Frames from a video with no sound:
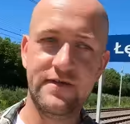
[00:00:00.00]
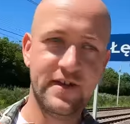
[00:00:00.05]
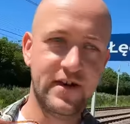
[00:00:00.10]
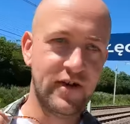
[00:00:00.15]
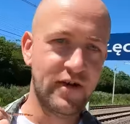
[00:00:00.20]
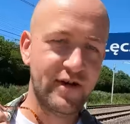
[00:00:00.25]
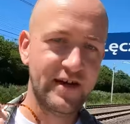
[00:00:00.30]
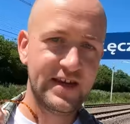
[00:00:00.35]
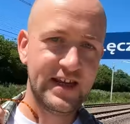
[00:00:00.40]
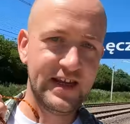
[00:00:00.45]
of an
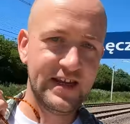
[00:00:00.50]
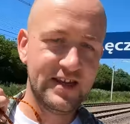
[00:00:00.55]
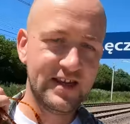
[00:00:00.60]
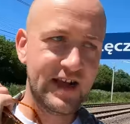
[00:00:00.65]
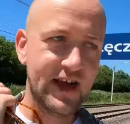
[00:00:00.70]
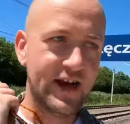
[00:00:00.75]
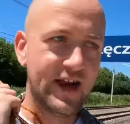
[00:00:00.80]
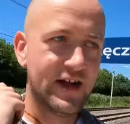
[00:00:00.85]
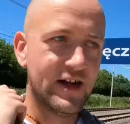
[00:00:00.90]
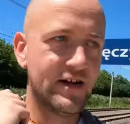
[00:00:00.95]
ordeal
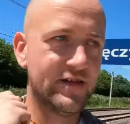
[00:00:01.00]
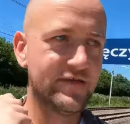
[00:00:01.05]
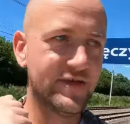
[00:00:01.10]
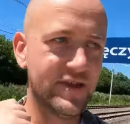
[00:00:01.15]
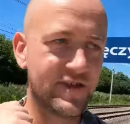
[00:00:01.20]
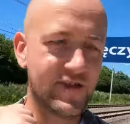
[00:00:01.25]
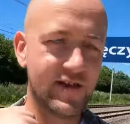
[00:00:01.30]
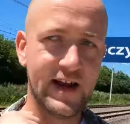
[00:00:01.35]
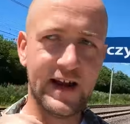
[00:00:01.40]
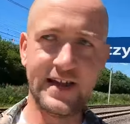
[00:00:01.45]
getting off the
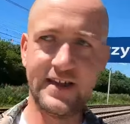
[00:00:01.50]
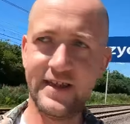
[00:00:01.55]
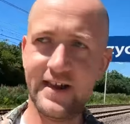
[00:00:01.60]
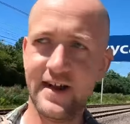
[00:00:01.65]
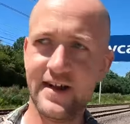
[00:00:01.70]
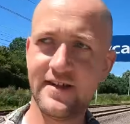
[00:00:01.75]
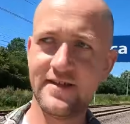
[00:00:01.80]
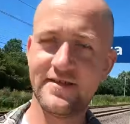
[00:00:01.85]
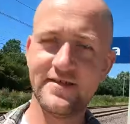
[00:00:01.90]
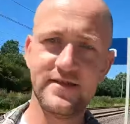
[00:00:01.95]
train
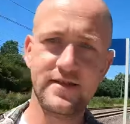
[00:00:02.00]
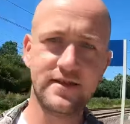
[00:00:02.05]
there.